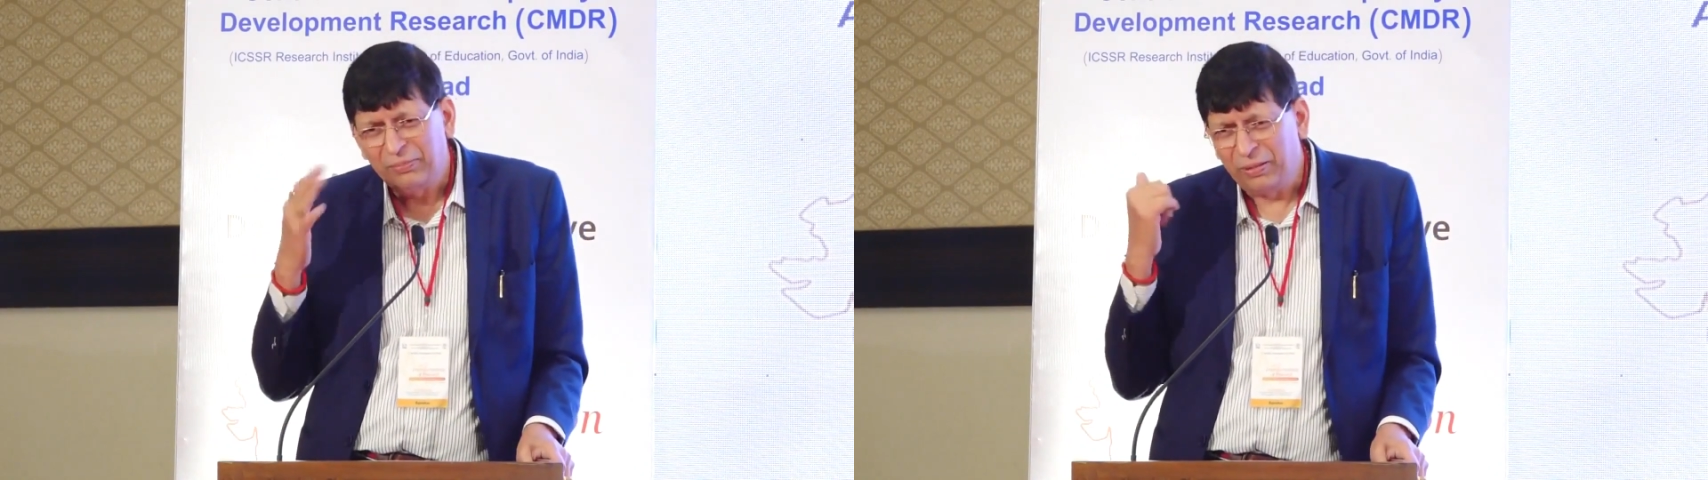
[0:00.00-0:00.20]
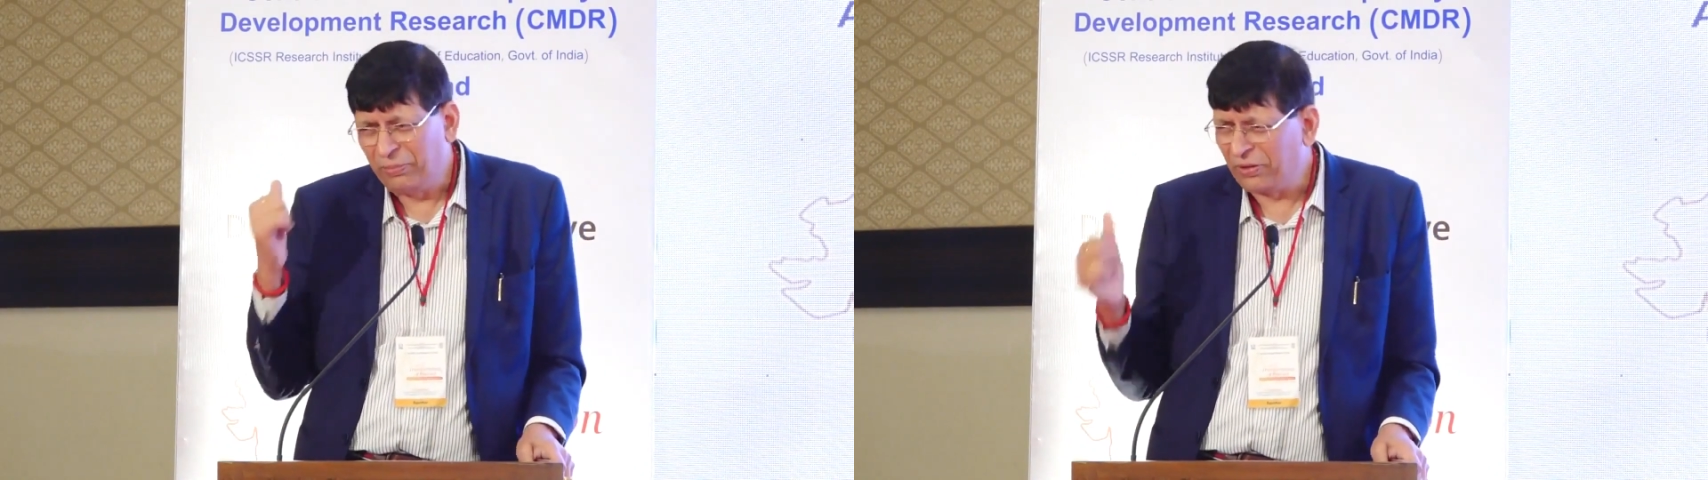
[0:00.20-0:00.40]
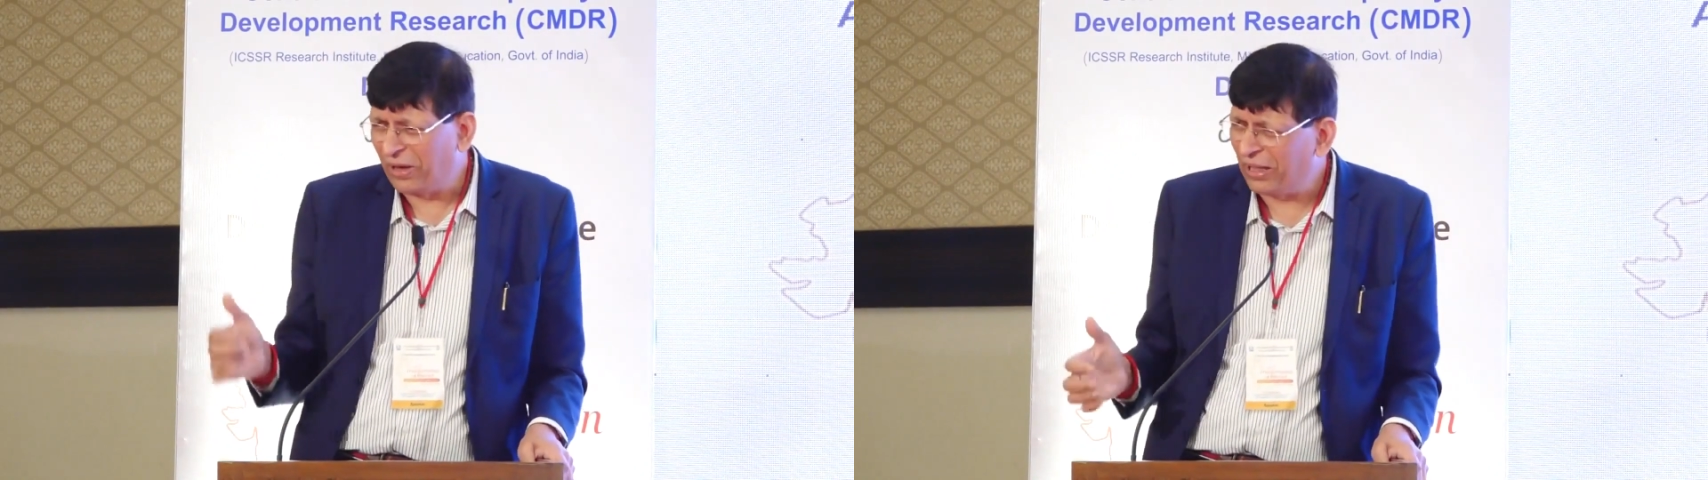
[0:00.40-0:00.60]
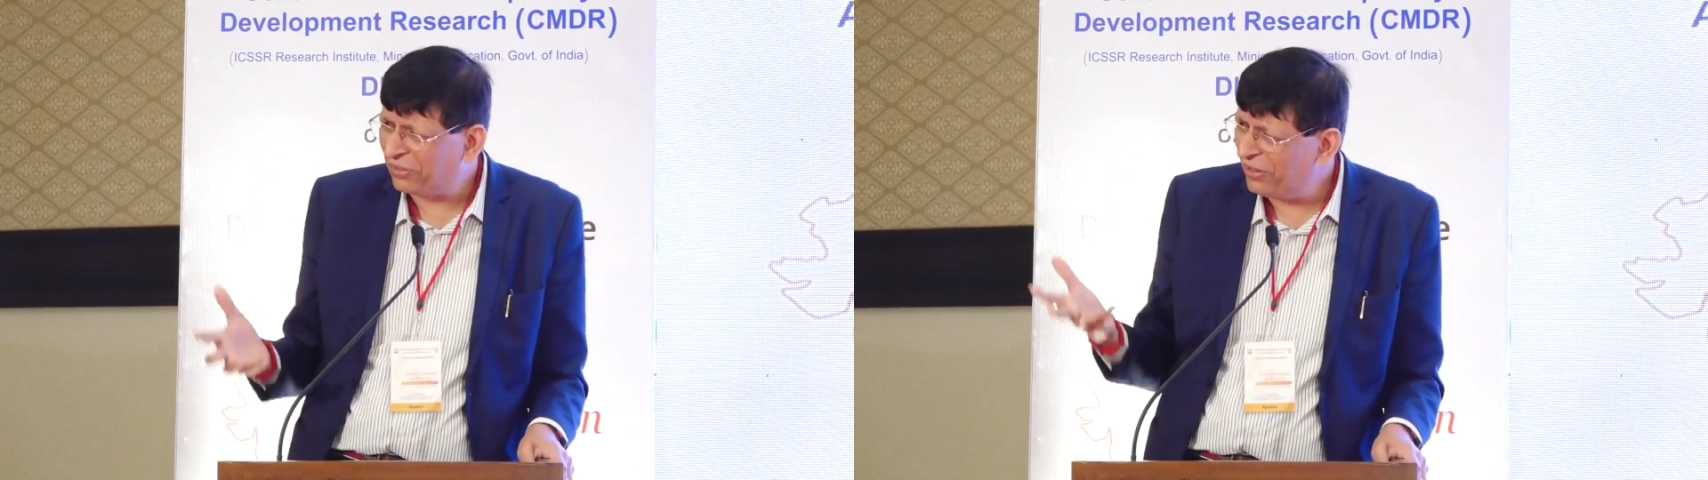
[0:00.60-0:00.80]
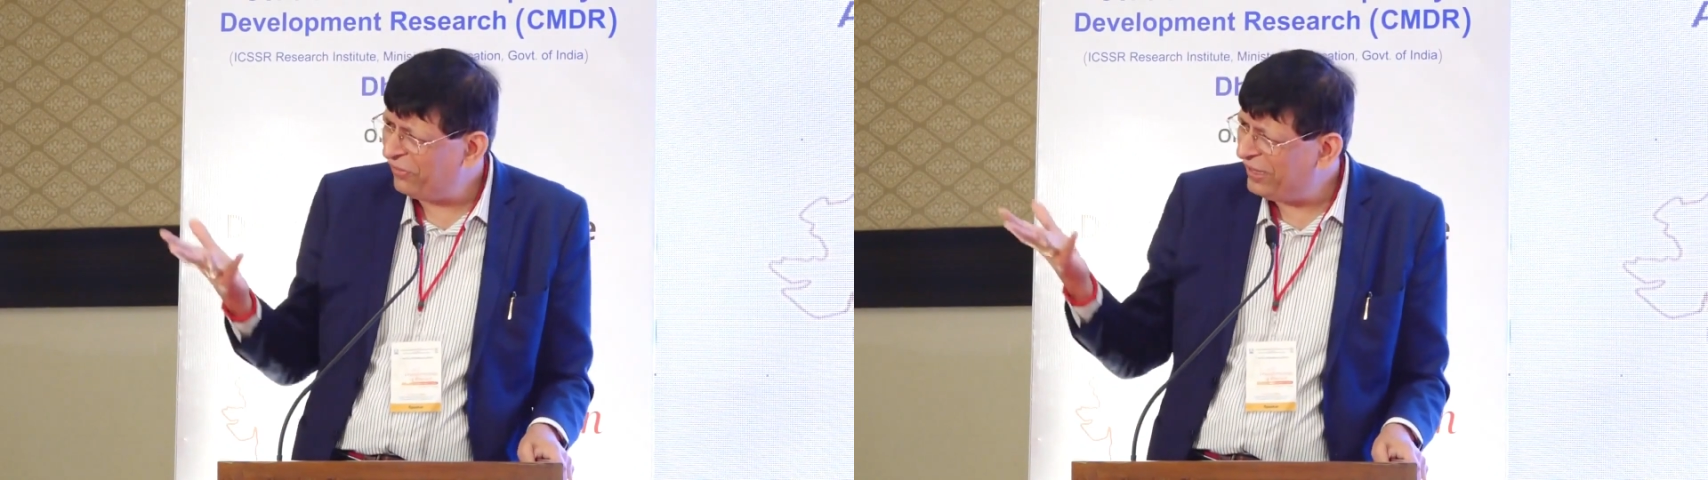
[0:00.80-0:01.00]
People are
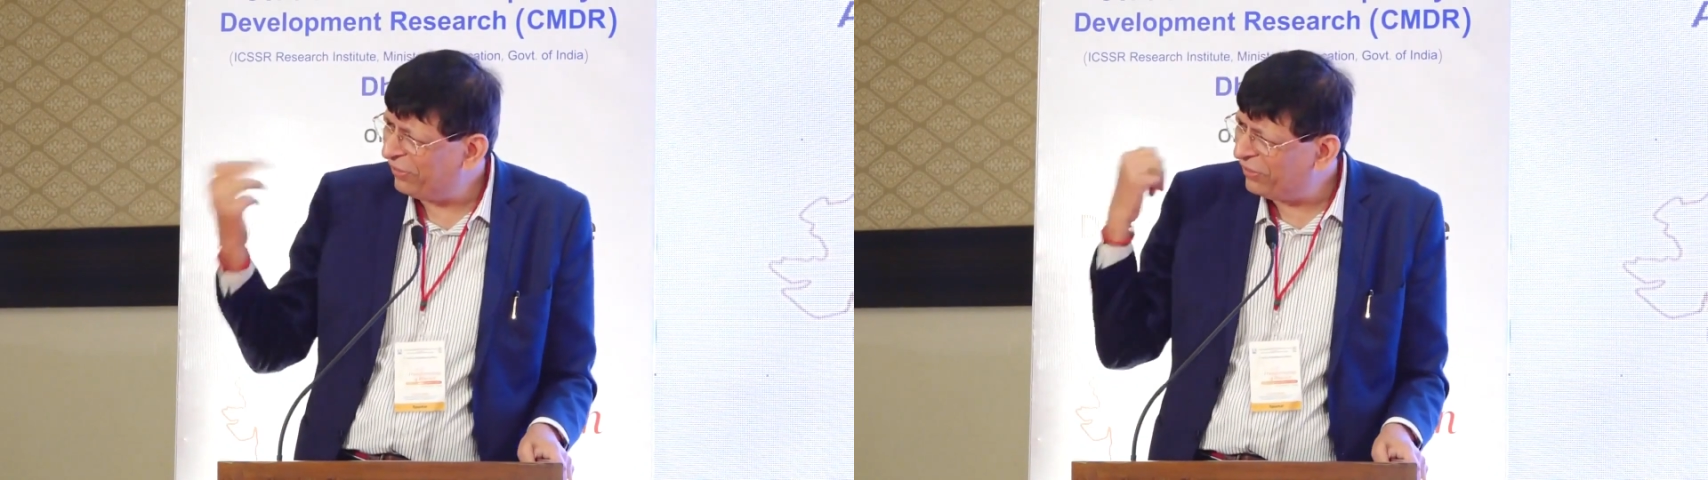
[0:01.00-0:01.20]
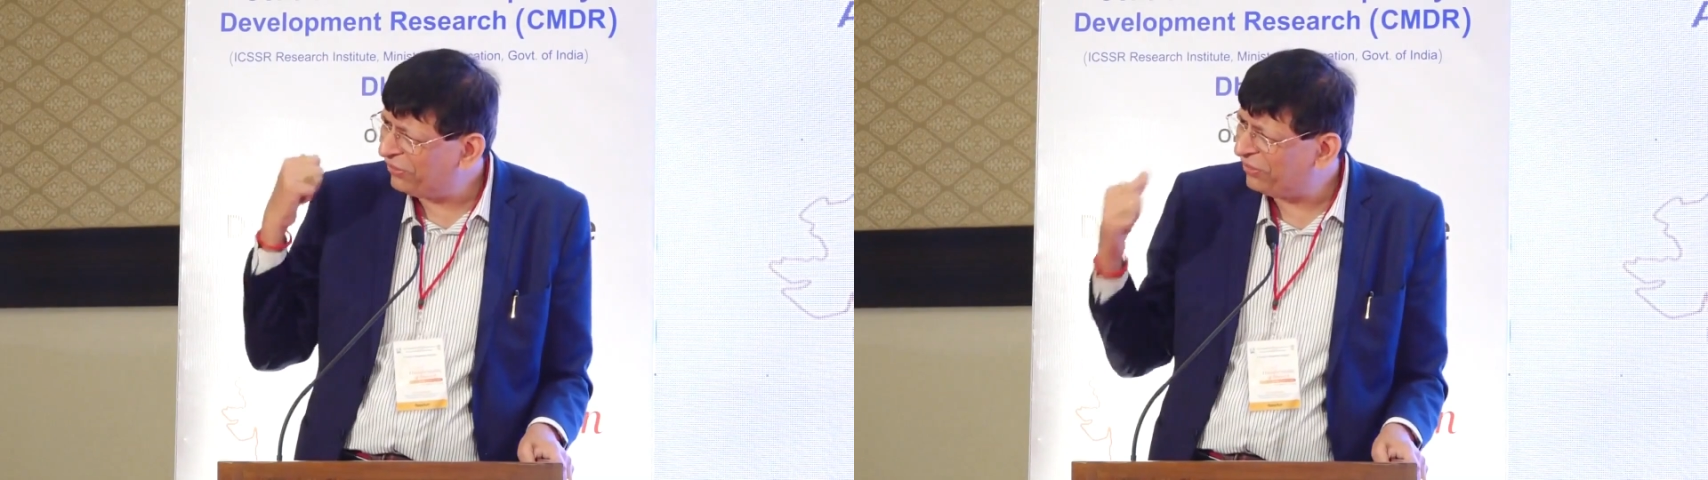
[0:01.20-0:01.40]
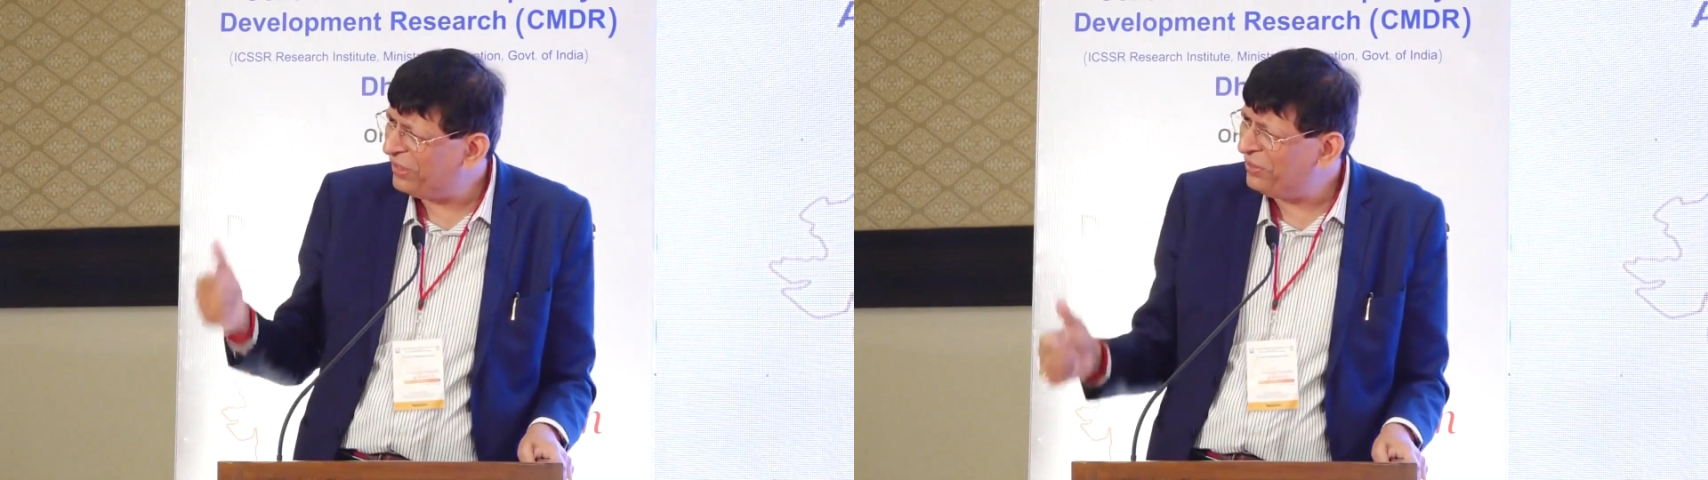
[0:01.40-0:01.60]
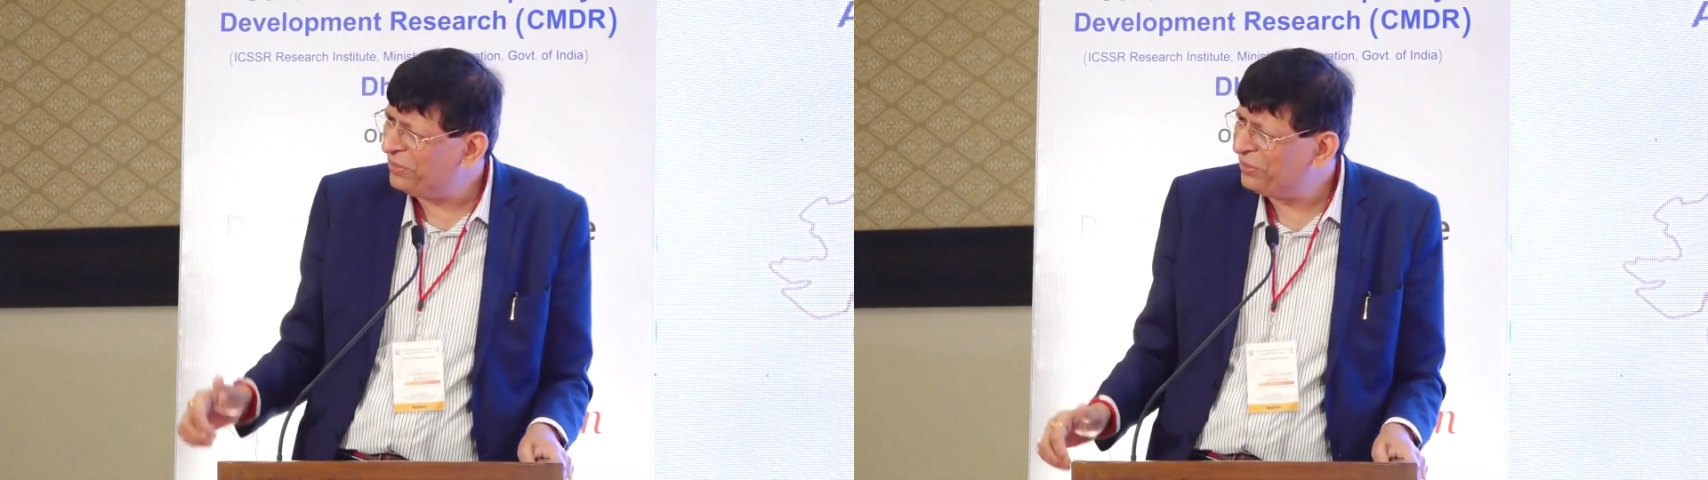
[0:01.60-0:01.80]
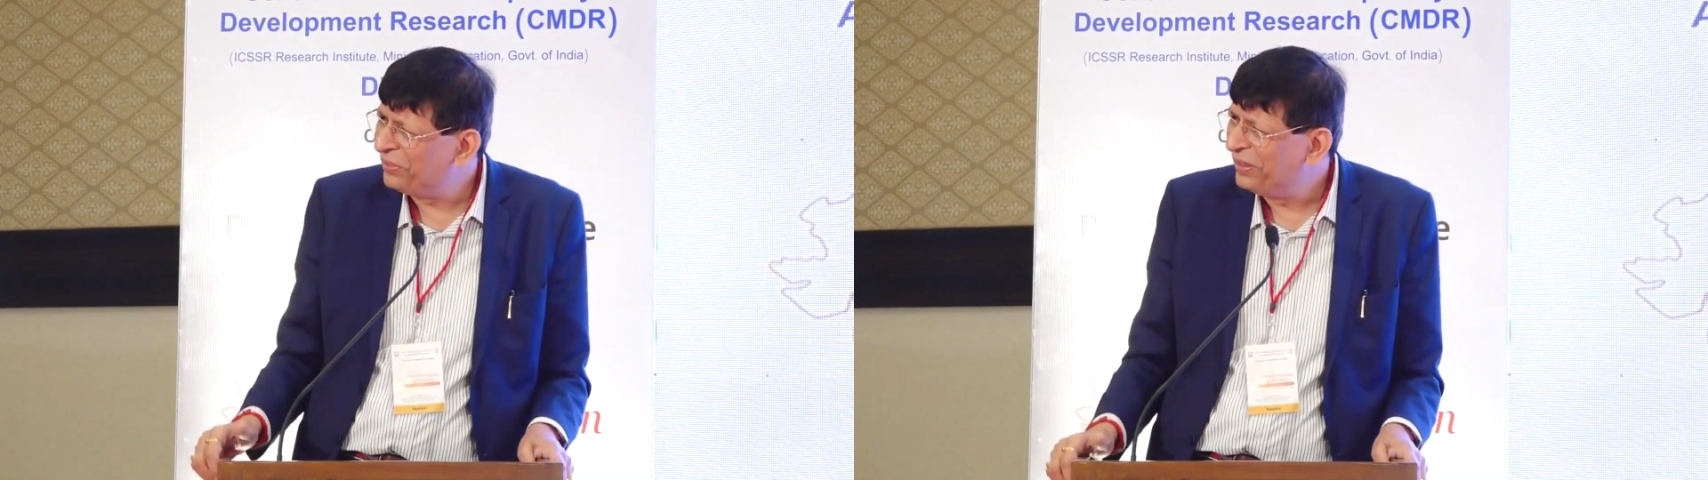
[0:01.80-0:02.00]
asking, we never see
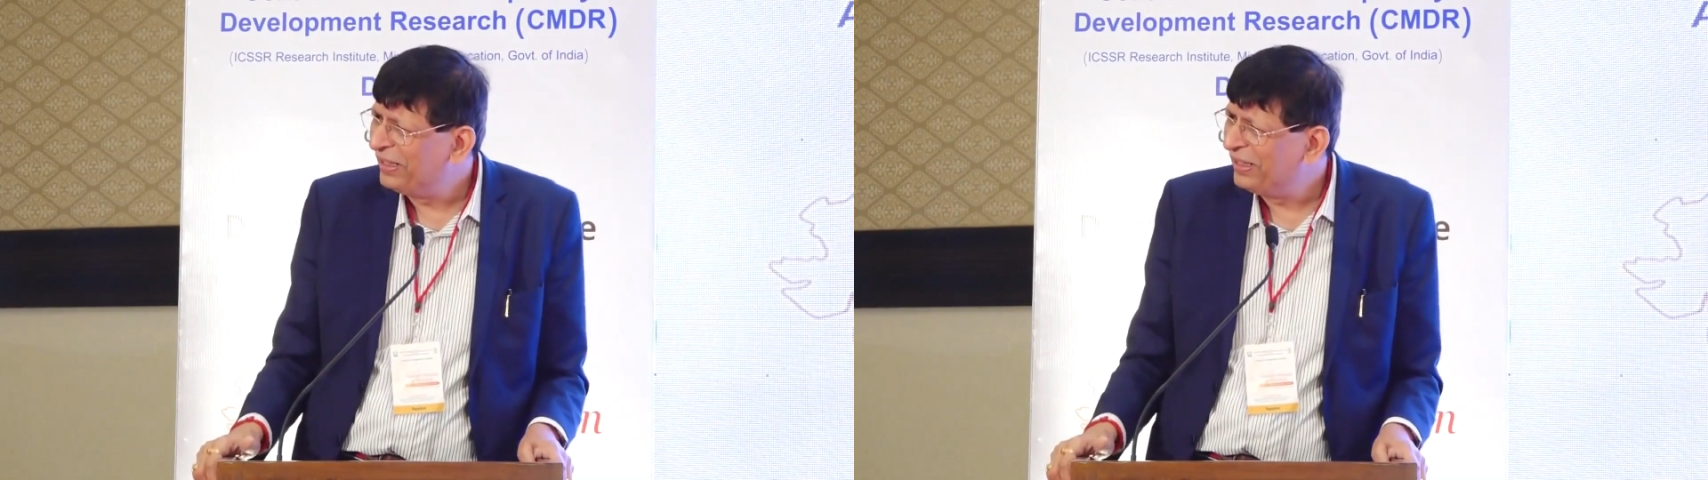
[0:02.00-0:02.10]
you